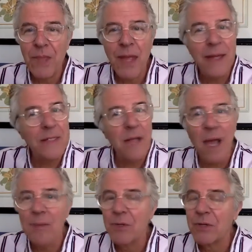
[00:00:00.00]

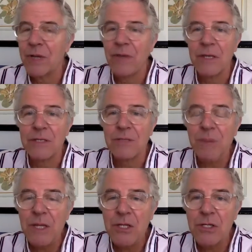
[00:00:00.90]
Anytime you're giving a
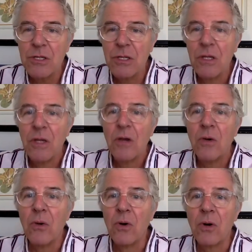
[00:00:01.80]
speech
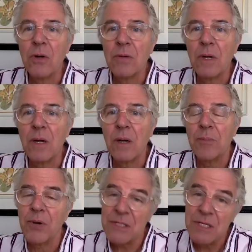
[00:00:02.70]
or a
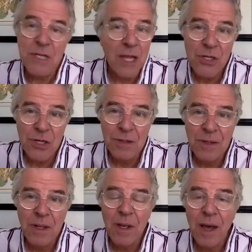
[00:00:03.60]
presentation
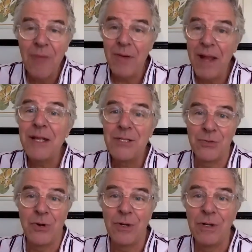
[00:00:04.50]
of any
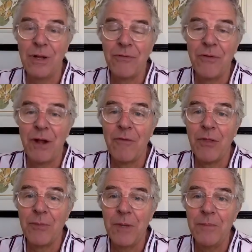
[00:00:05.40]
sort in front of
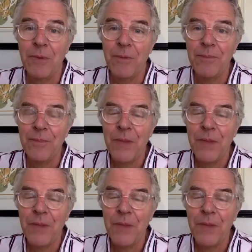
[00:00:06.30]
other people.